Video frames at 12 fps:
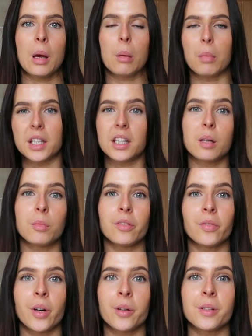made him
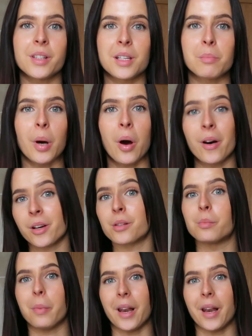and Rosie bark and